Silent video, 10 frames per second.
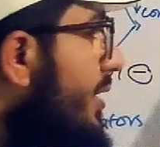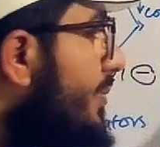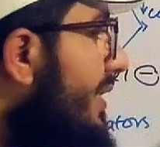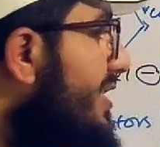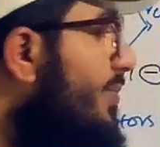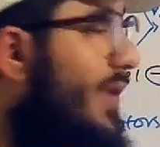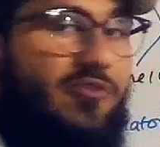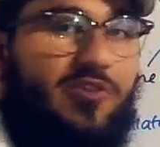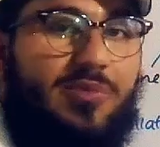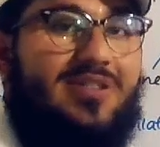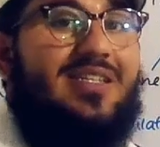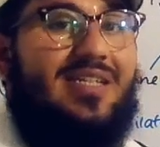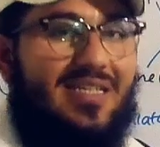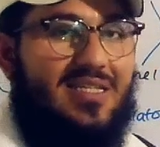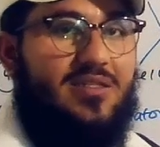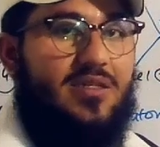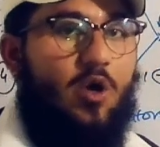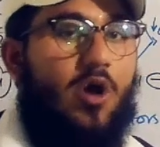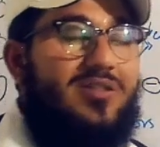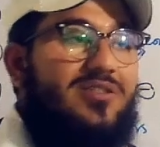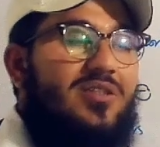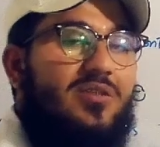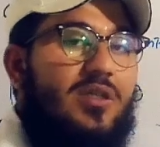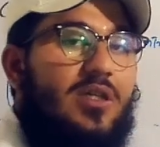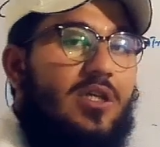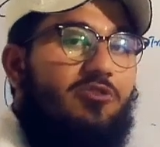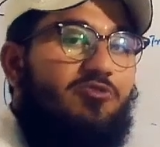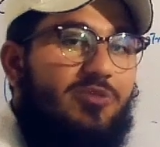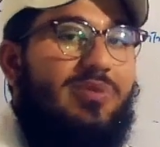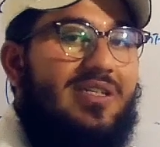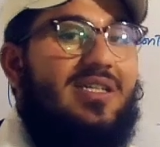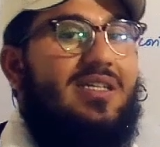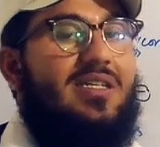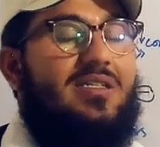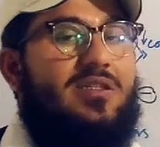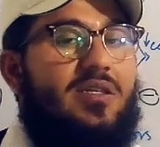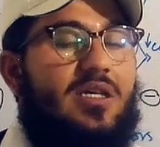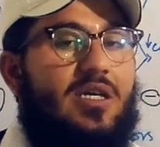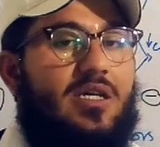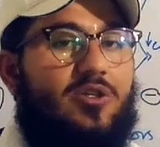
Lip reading: The blood supply will be decreased. Oxygen will be decreased.